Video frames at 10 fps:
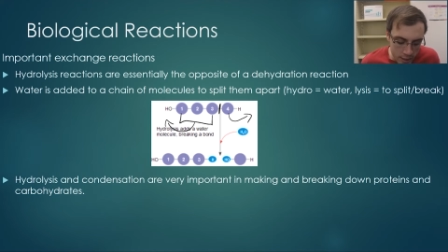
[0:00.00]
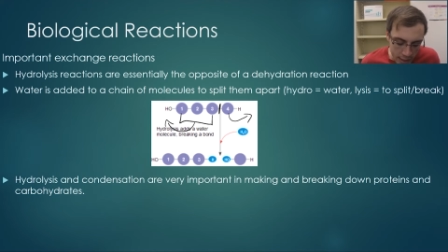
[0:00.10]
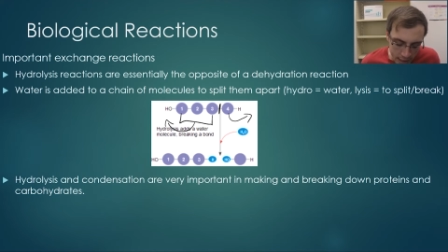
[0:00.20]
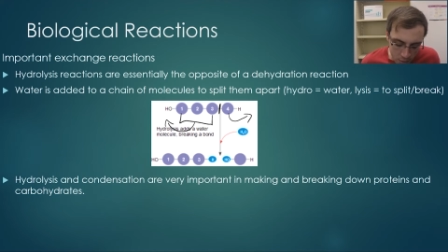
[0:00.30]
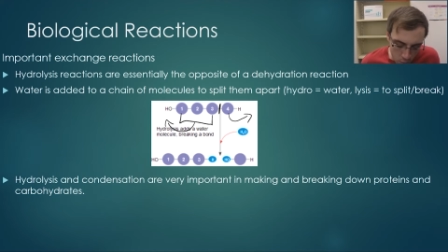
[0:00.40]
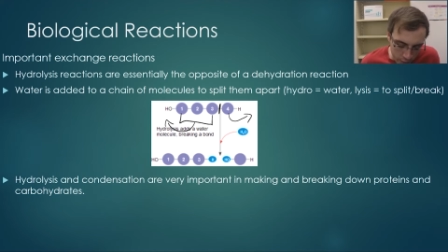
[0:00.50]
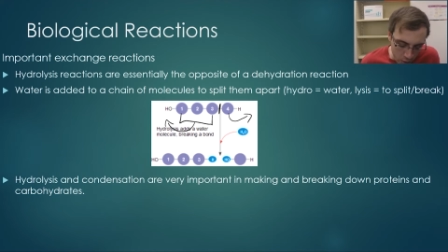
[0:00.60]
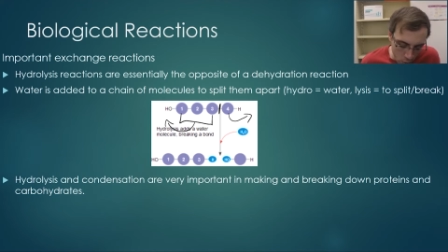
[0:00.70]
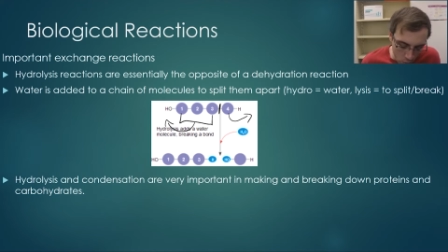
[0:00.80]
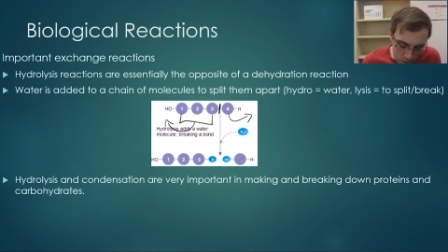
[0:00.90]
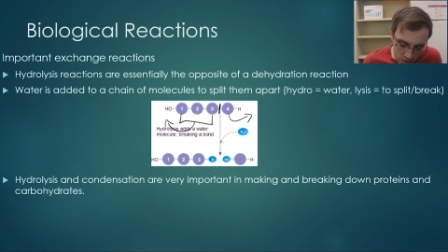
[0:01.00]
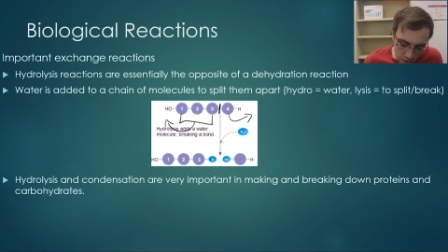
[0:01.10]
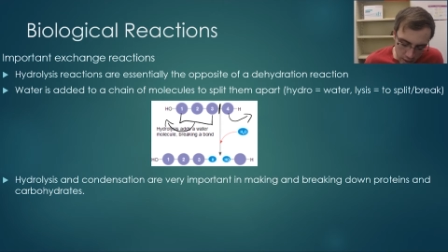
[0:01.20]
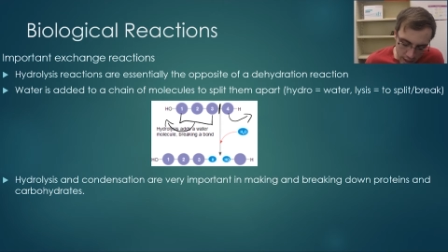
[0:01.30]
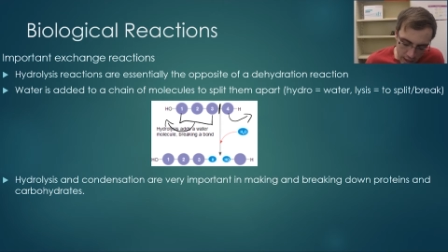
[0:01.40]
Now, we
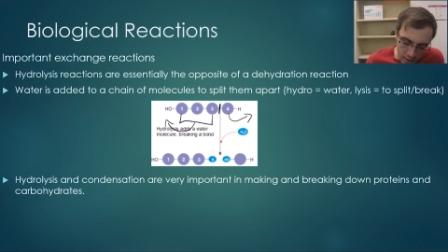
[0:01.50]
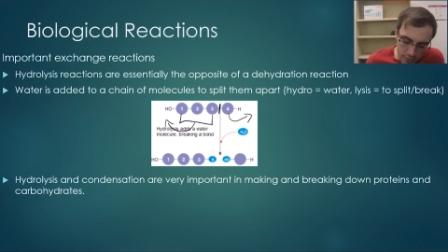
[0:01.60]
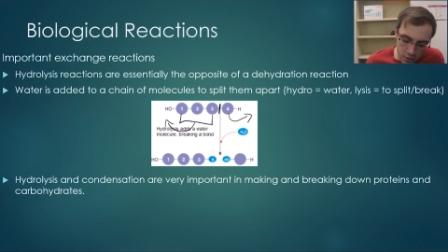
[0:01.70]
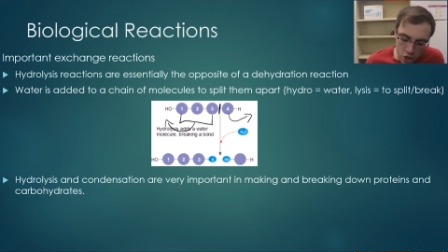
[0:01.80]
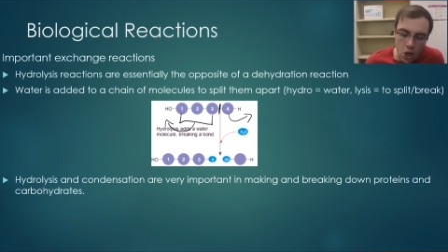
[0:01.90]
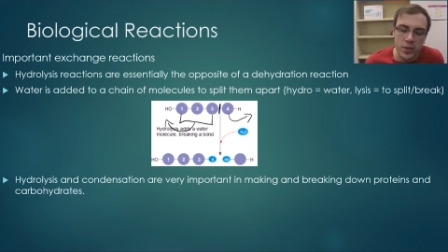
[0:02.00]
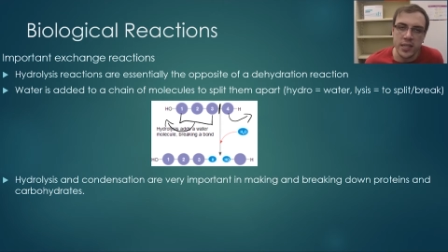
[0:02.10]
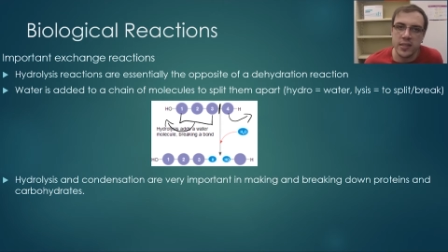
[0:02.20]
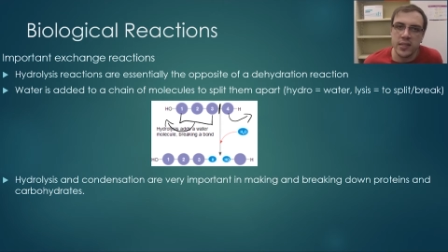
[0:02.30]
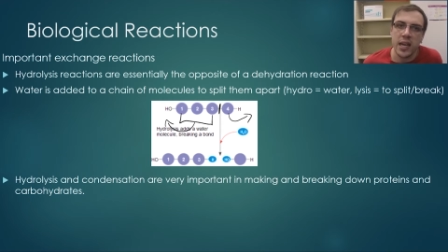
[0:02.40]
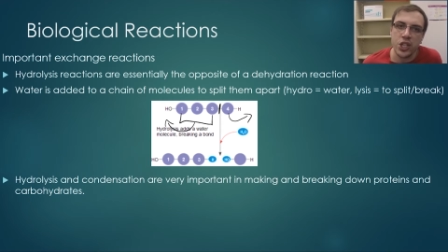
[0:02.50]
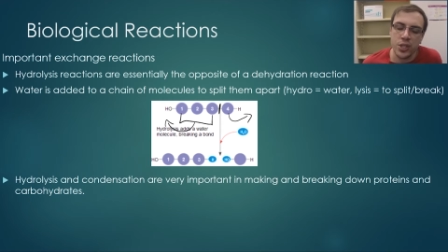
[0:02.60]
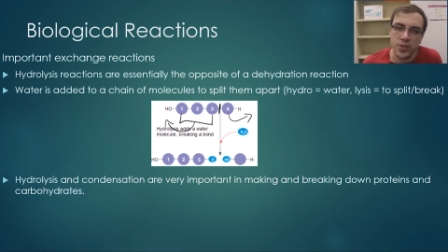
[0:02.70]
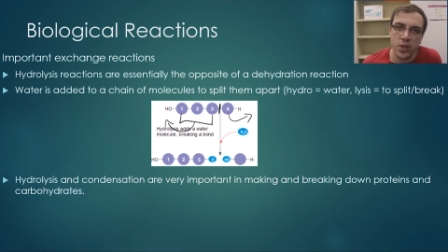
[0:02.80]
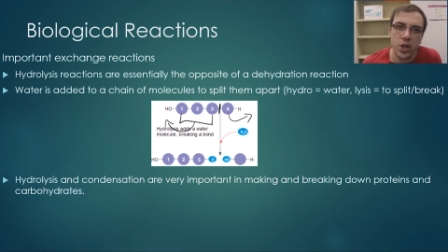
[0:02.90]
also have
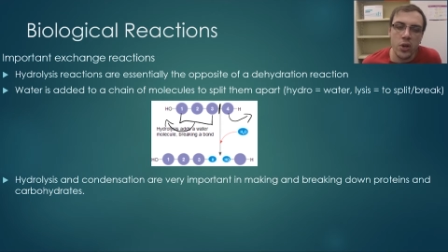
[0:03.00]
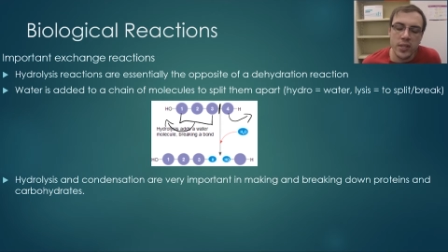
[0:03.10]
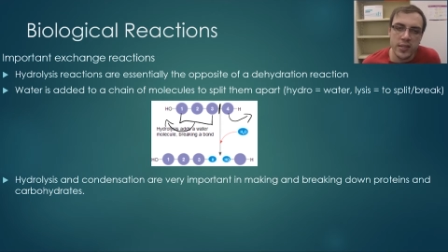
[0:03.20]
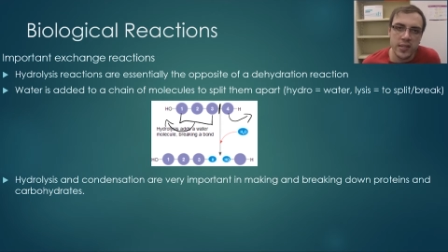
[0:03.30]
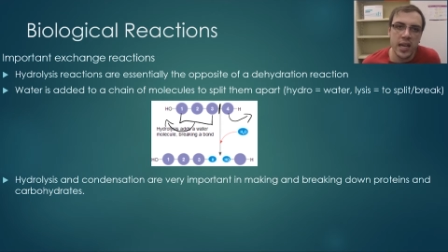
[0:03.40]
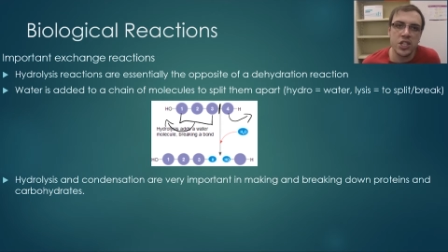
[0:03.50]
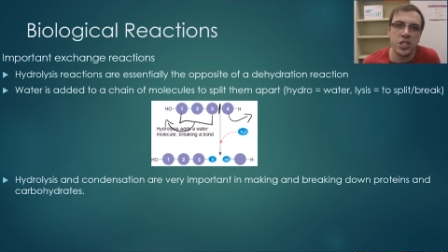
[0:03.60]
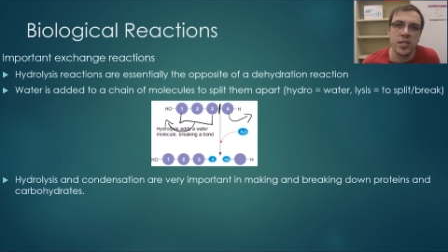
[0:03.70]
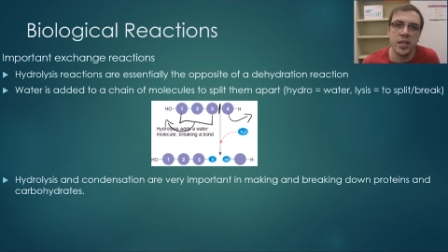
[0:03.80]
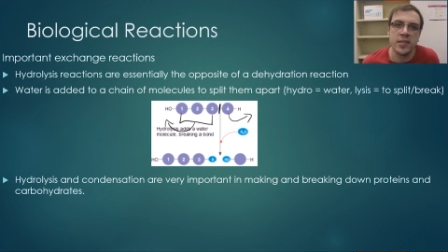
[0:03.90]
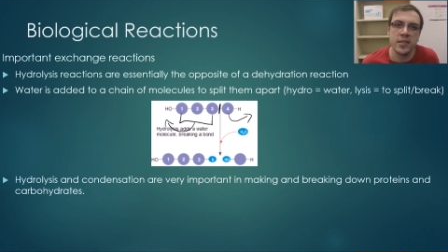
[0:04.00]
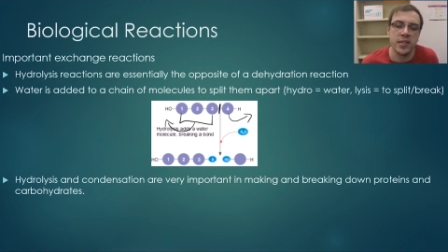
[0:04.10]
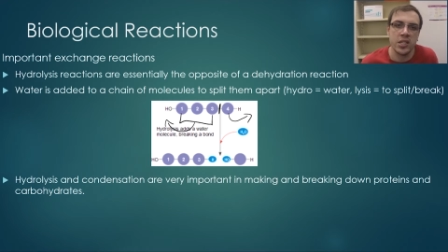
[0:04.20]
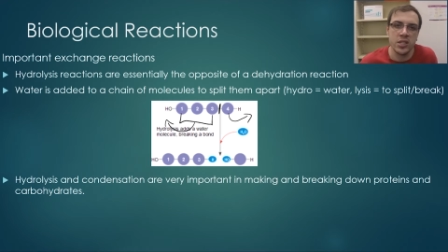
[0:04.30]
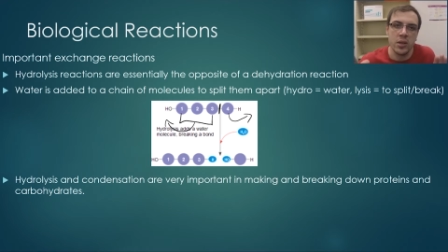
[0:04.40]
condensation. So condensation is
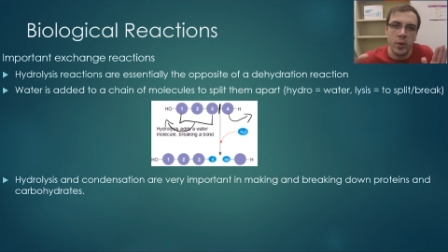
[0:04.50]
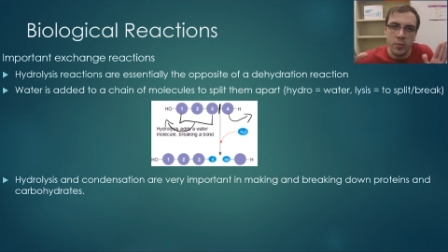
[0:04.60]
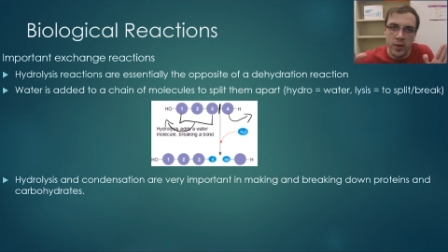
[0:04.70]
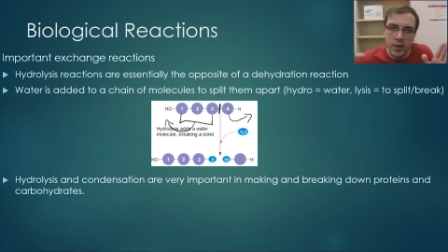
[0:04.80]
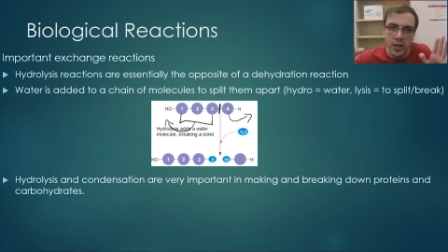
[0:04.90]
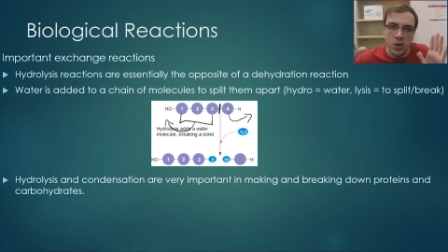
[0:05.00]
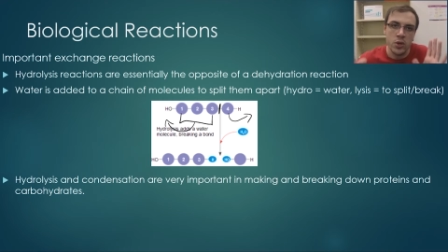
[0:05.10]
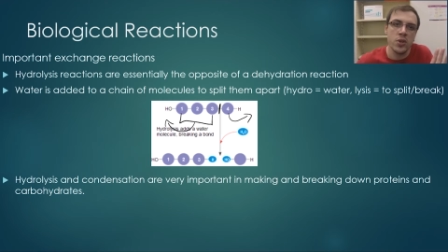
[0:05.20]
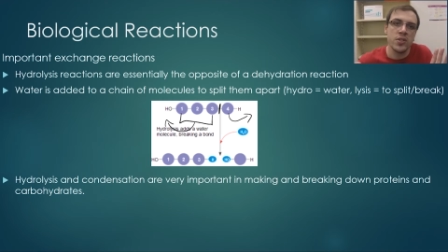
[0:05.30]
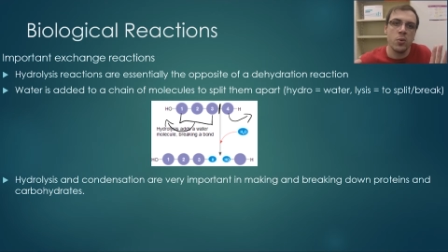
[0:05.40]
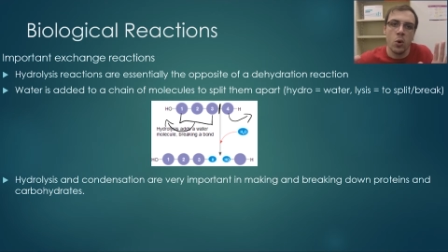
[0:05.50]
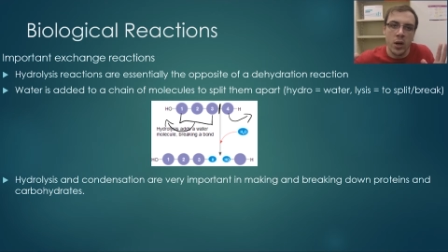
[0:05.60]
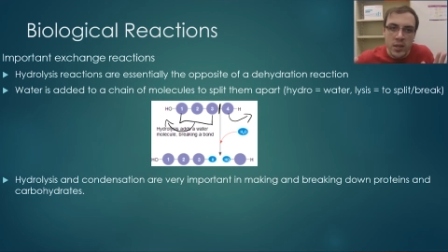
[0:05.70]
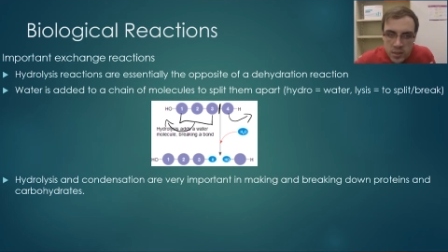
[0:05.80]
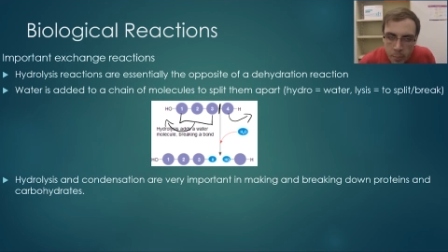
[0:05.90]
essentially when you're using
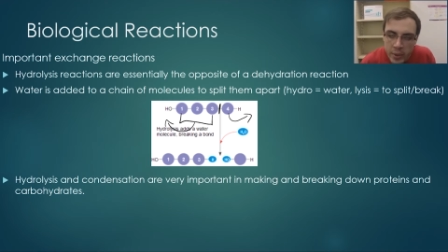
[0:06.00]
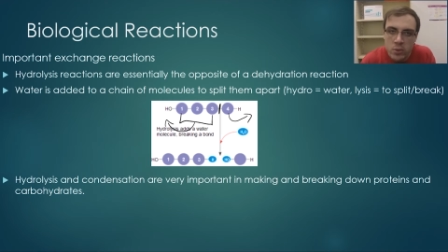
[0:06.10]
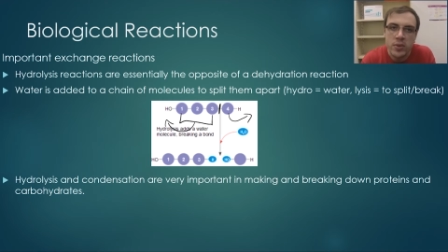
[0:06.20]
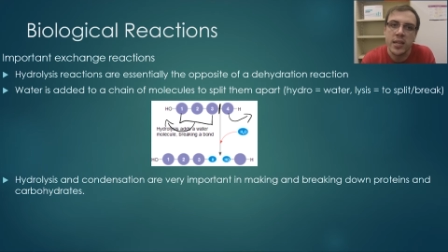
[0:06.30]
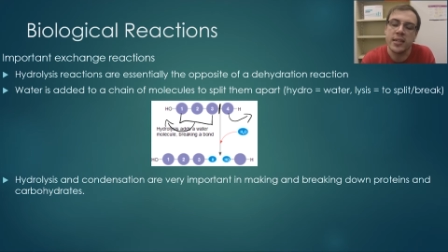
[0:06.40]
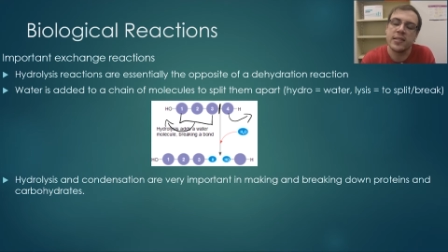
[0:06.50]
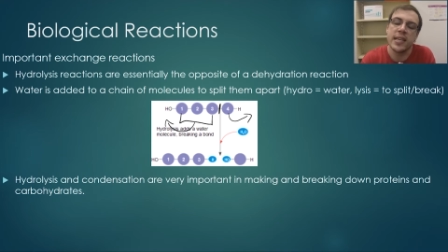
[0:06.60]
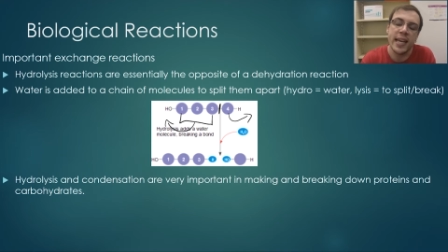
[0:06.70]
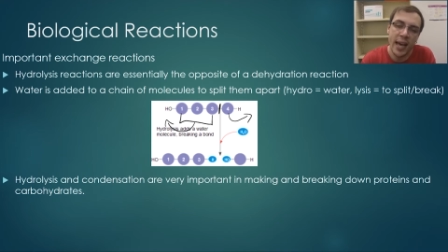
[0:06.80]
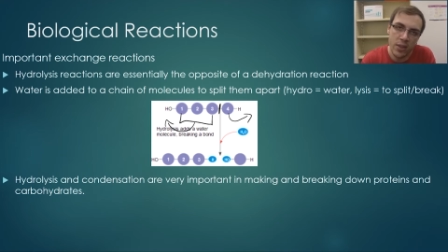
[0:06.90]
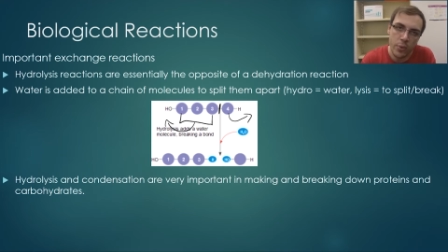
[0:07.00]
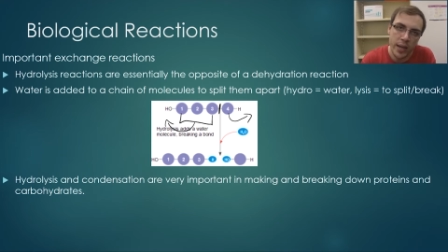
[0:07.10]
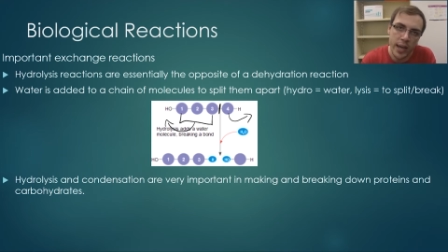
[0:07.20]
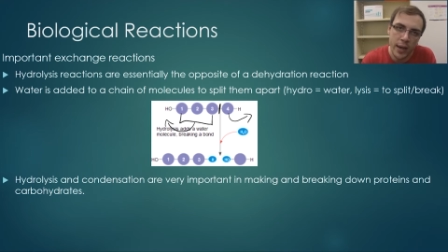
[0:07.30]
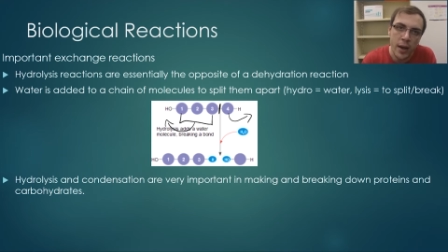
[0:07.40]
water to build things together
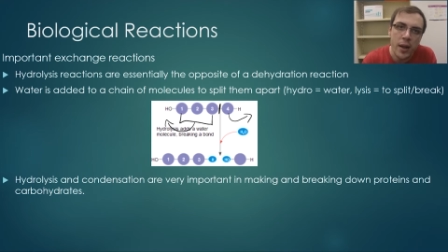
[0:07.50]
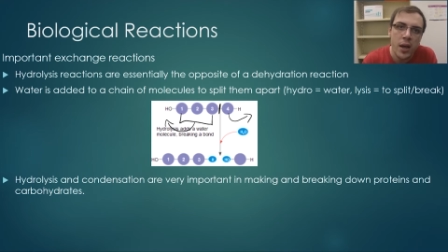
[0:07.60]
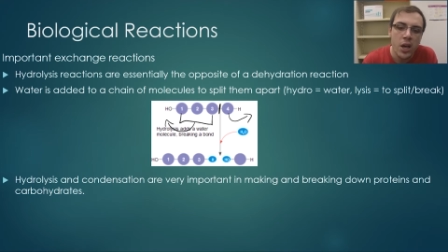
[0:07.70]
again.